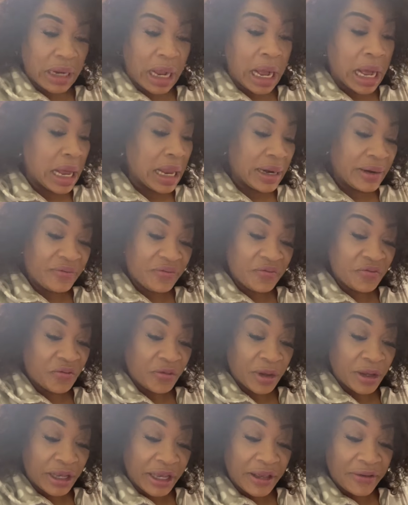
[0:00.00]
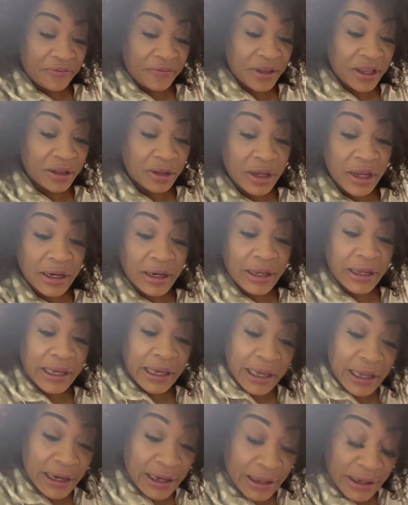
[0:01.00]
All if it
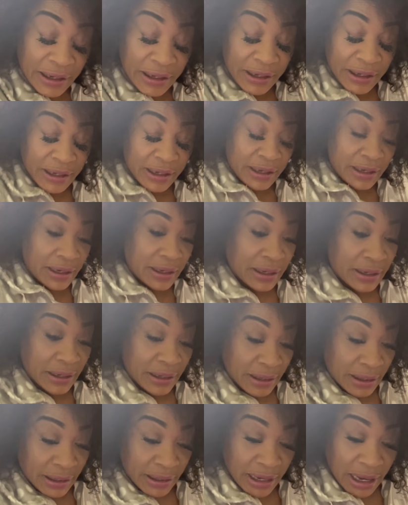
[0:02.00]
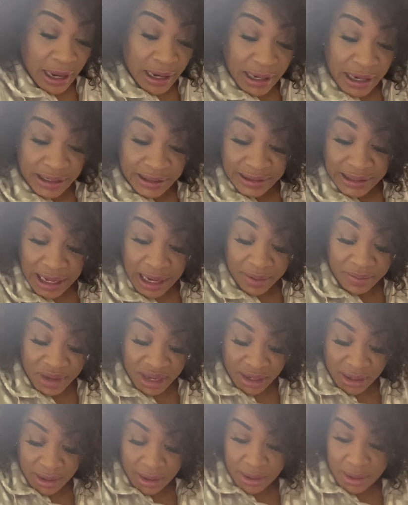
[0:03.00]
kill, you understand
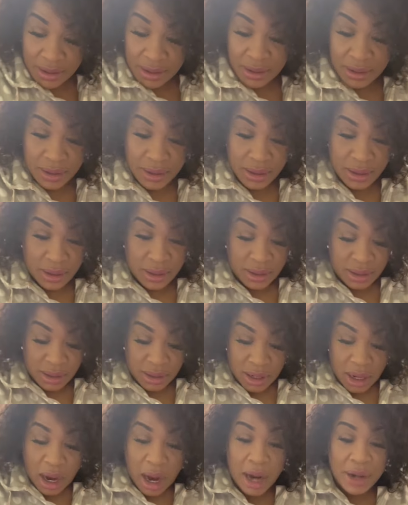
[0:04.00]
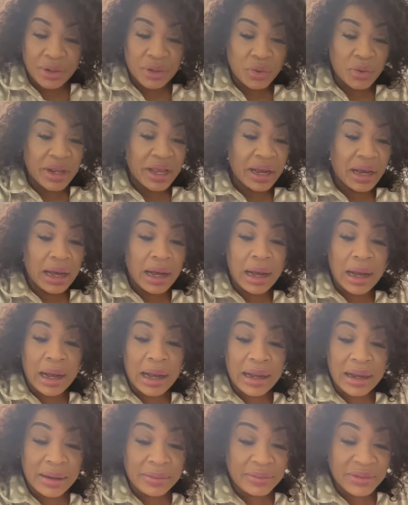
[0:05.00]
me? I do the
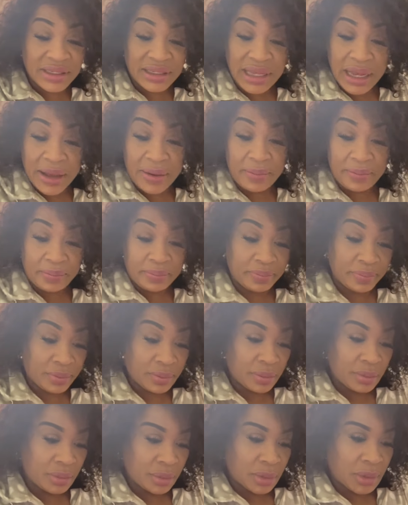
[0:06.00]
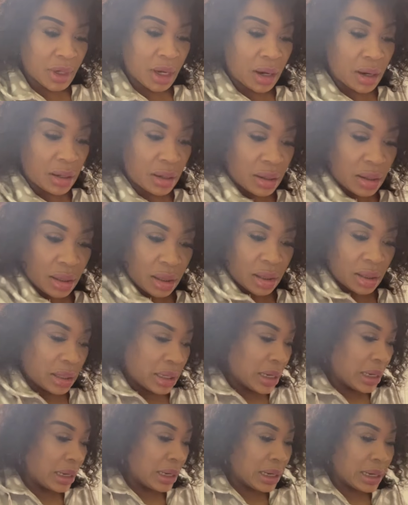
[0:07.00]
arms them.
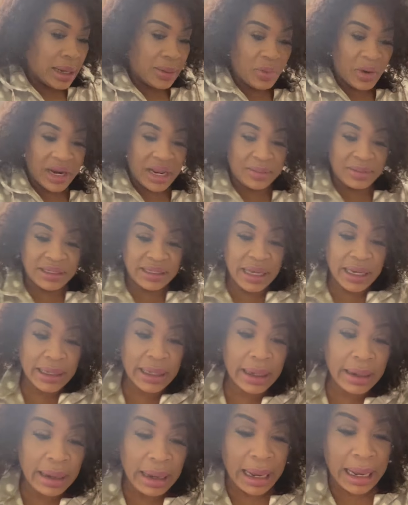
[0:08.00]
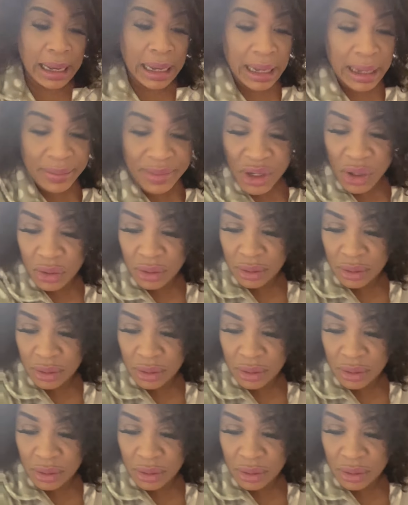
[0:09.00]
The harm where them say it have a harm you.